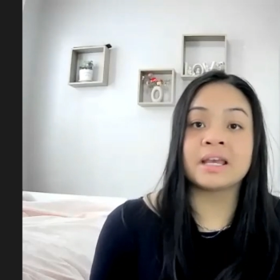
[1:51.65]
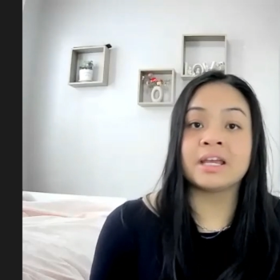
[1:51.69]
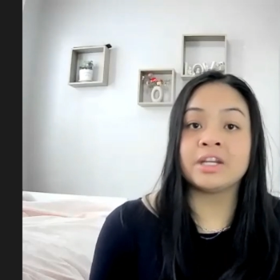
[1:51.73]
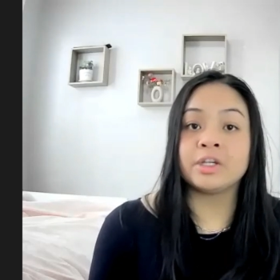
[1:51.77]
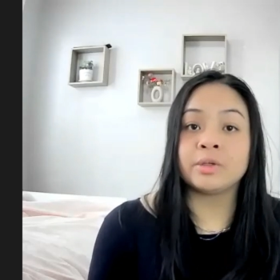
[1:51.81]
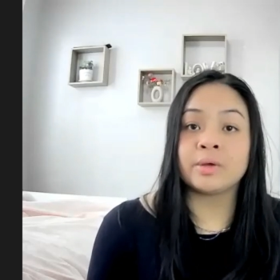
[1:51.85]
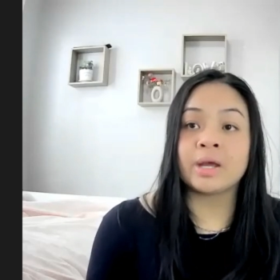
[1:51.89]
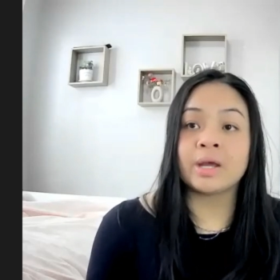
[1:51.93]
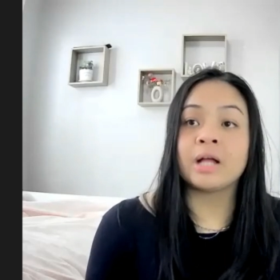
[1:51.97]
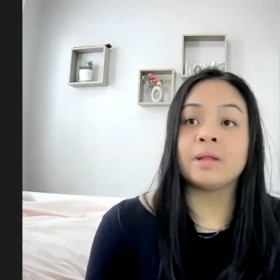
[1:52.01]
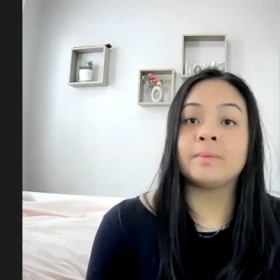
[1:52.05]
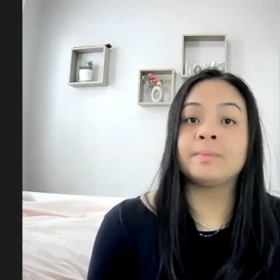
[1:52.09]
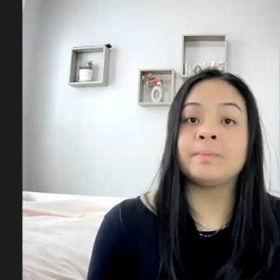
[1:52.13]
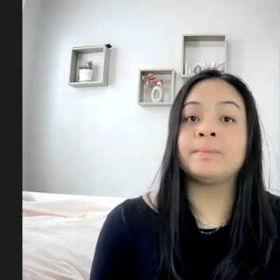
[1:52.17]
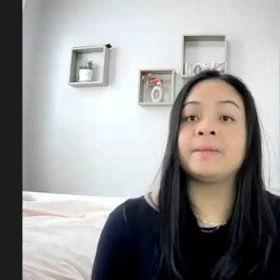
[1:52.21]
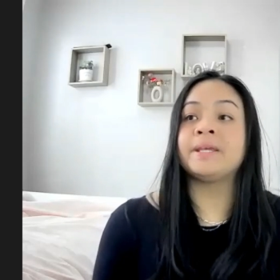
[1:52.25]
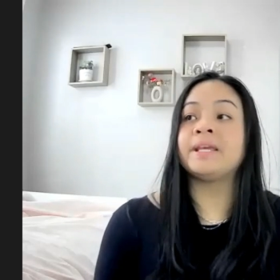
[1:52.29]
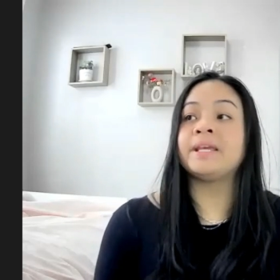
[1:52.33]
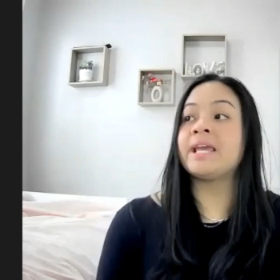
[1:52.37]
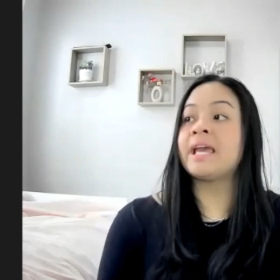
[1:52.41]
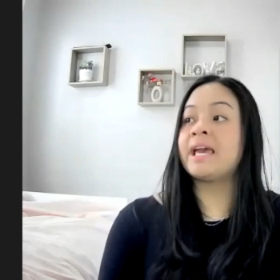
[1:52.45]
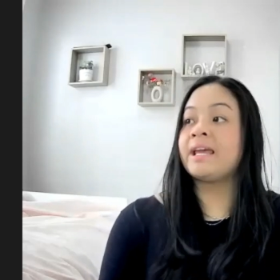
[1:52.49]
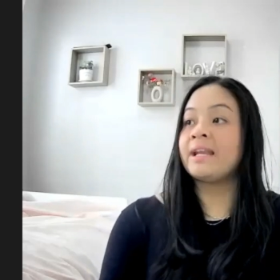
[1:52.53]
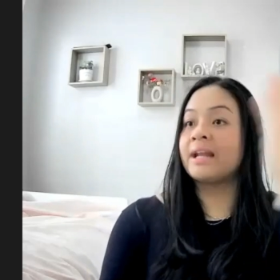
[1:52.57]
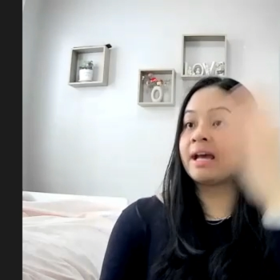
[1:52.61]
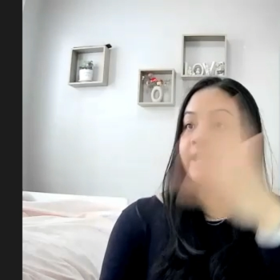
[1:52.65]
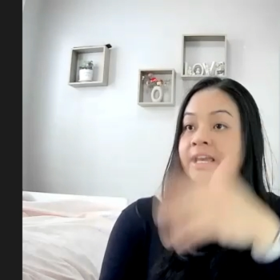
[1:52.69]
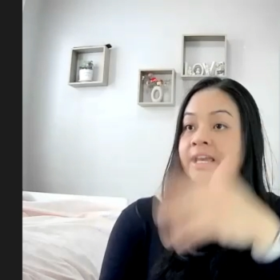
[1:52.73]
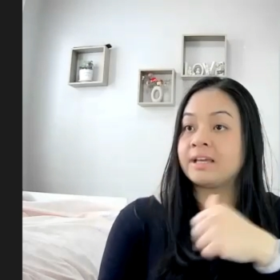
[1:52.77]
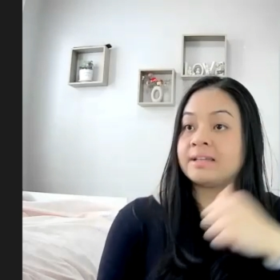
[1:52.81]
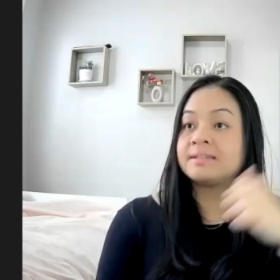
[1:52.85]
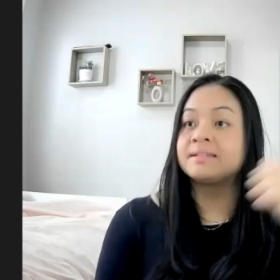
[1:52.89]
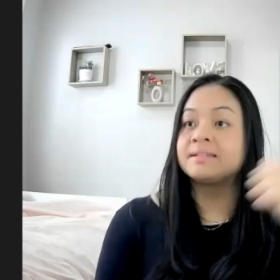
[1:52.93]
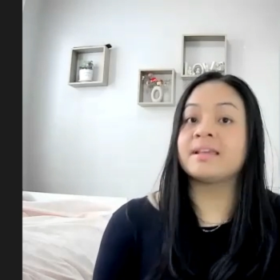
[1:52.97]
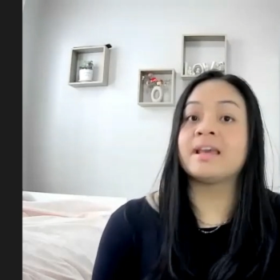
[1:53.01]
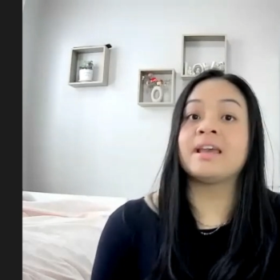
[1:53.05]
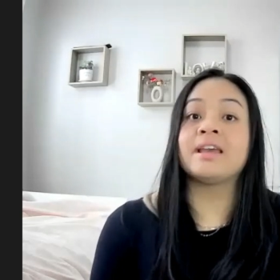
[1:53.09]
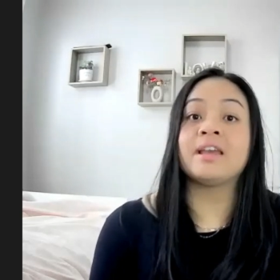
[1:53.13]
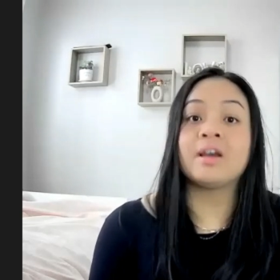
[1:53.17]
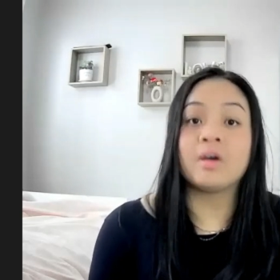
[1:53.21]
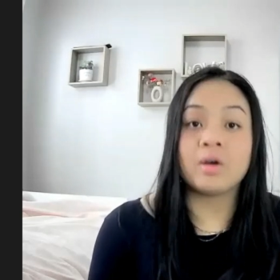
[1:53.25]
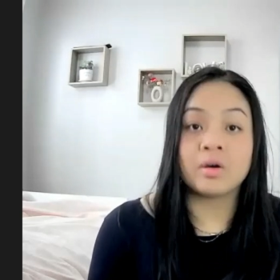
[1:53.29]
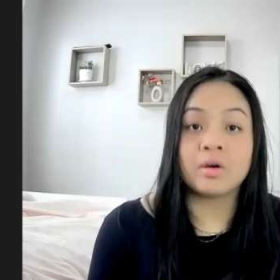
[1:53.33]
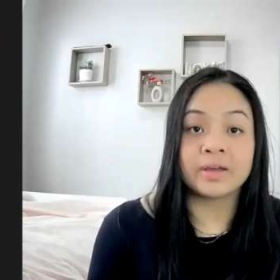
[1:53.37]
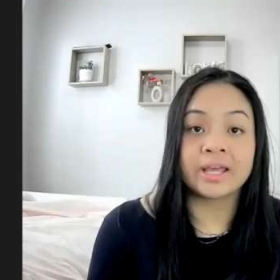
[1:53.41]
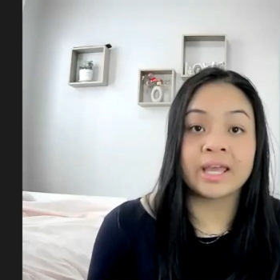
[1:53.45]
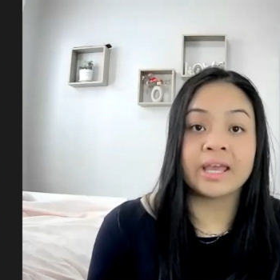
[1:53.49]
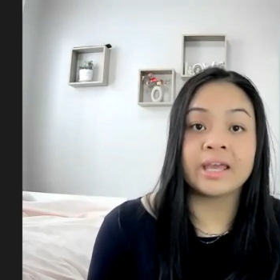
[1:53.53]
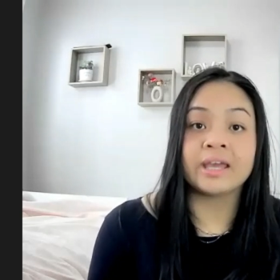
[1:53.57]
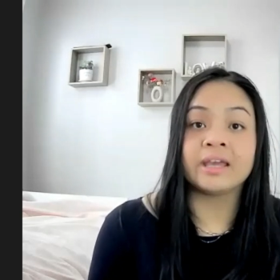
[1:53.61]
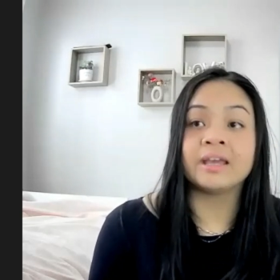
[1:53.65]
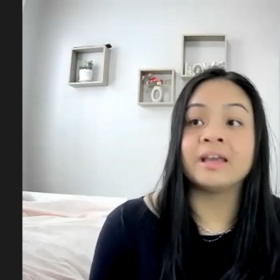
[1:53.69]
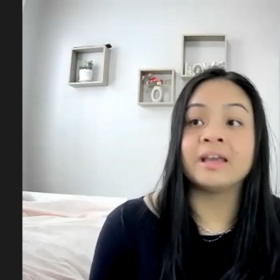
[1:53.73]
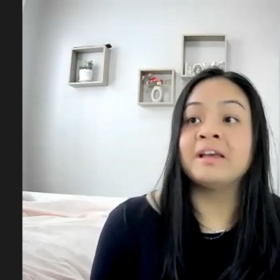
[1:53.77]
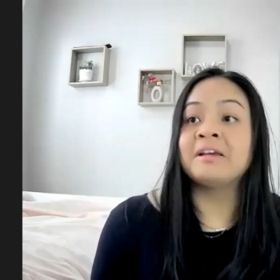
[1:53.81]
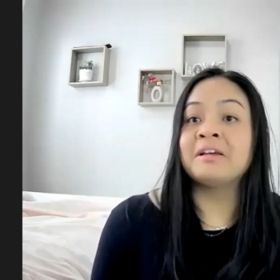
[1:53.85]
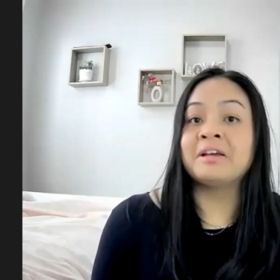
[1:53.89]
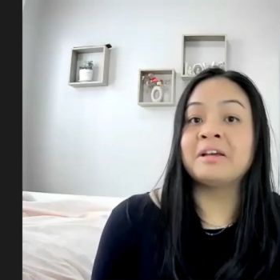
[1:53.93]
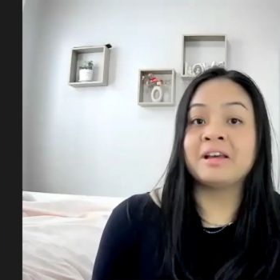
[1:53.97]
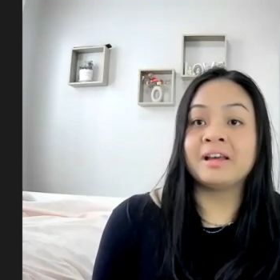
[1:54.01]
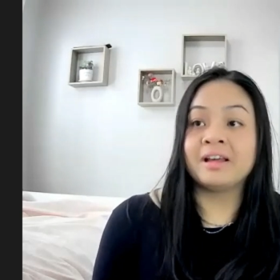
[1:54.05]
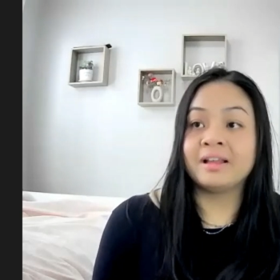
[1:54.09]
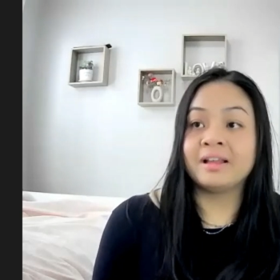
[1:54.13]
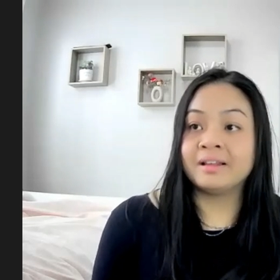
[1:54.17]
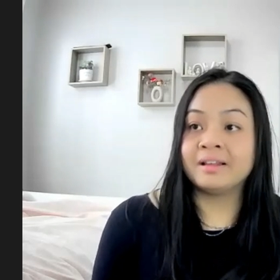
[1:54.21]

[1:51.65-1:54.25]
Can you help me? And I say, okay,